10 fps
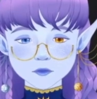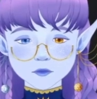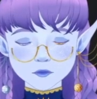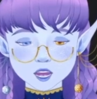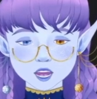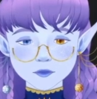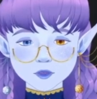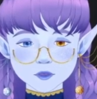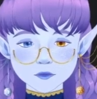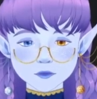And
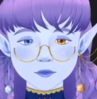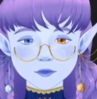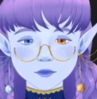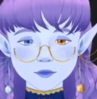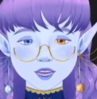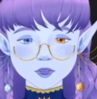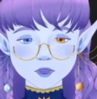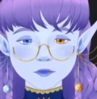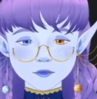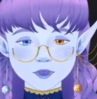reduce
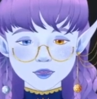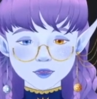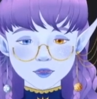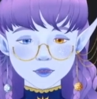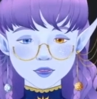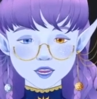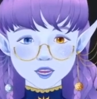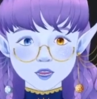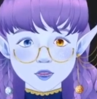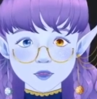men-at-arms maintenance
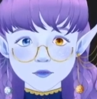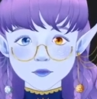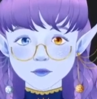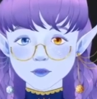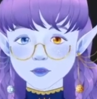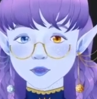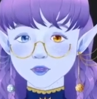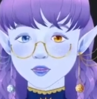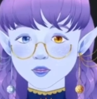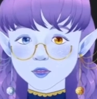and
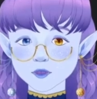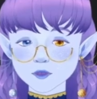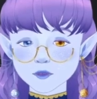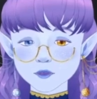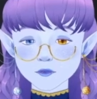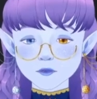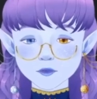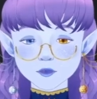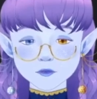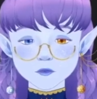
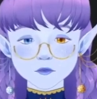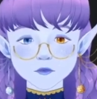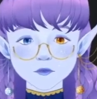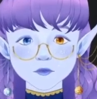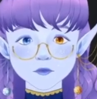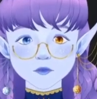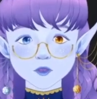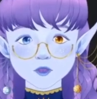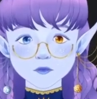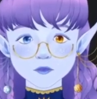improve
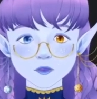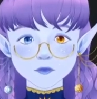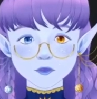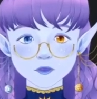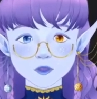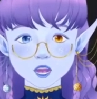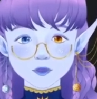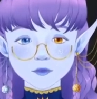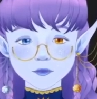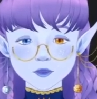or reduce cost
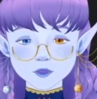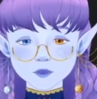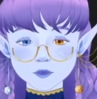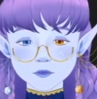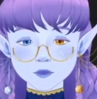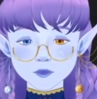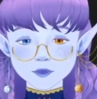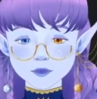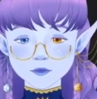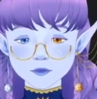for grand tournaments. I
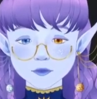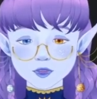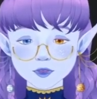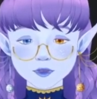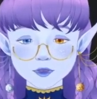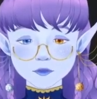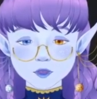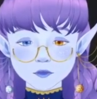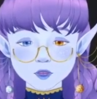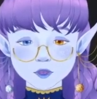think that's what I
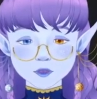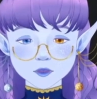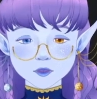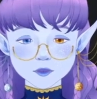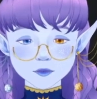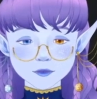wanted to do.